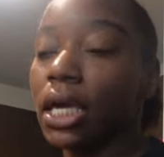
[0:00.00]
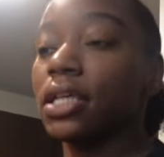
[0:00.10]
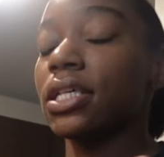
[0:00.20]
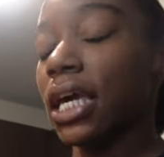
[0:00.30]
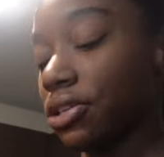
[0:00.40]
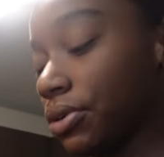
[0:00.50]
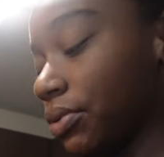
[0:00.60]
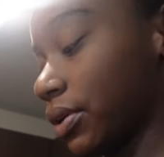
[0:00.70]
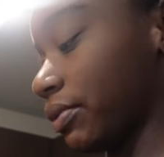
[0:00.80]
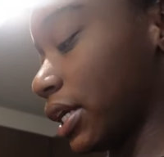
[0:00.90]
It's eight
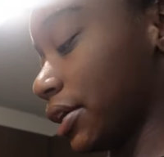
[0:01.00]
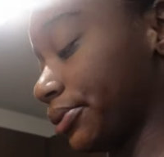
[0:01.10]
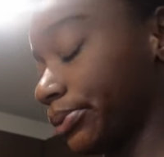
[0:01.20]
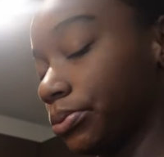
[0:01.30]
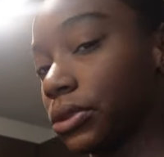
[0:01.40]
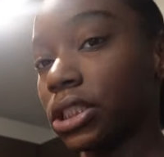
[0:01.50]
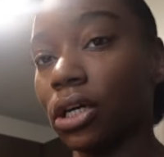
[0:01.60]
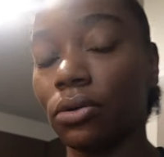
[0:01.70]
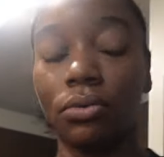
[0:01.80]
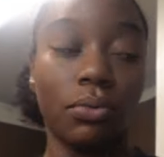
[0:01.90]
twenty-one right now,
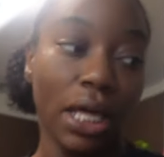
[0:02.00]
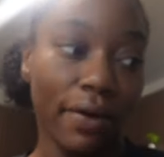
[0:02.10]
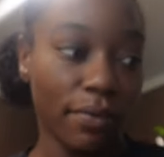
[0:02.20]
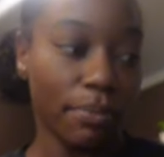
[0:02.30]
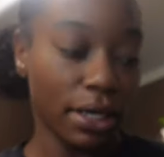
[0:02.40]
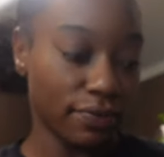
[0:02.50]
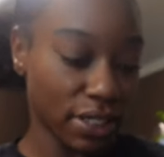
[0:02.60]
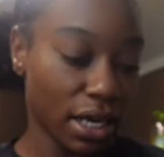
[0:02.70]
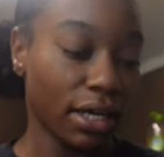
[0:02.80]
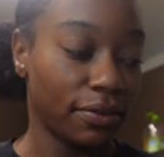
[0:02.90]
so we have a bit of
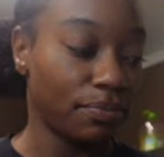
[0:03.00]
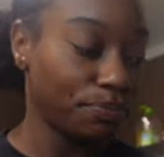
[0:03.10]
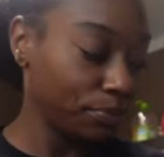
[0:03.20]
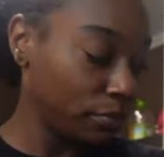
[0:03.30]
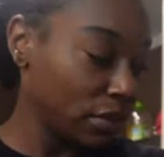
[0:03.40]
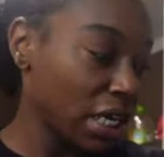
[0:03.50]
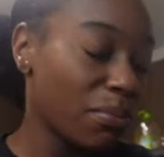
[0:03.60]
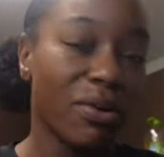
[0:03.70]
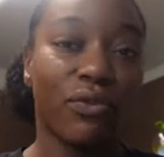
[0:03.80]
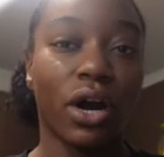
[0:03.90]
time
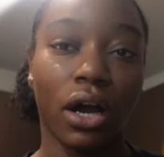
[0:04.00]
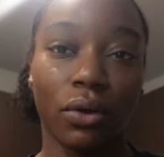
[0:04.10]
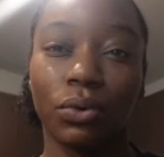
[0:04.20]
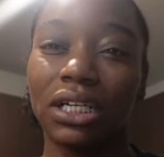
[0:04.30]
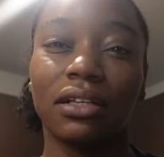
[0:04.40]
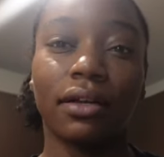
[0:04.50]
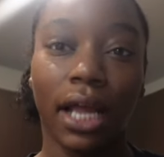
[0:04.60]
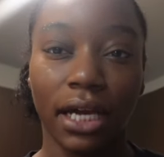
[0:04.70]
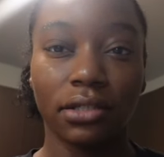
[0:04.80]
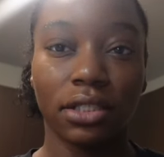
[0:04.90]
before I would
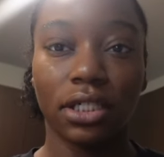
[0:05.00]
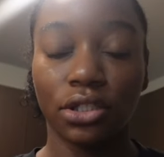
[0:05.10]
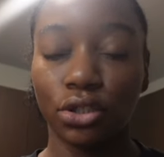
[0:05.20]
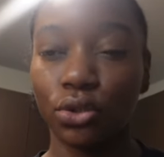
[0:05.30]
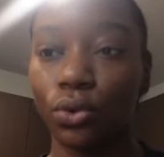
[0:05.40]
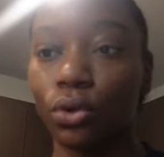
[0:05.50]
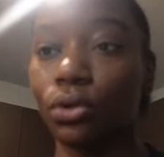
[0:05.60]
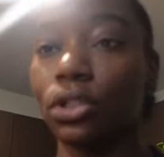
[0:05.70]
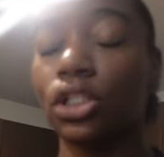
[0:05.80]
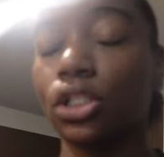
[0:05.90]
like to get to
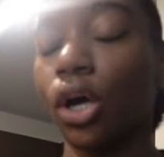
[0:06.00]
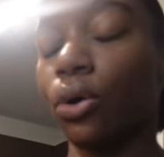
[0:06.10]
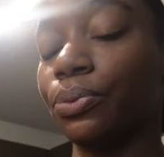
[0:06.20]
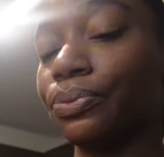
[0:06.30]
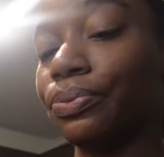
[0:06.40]
school. So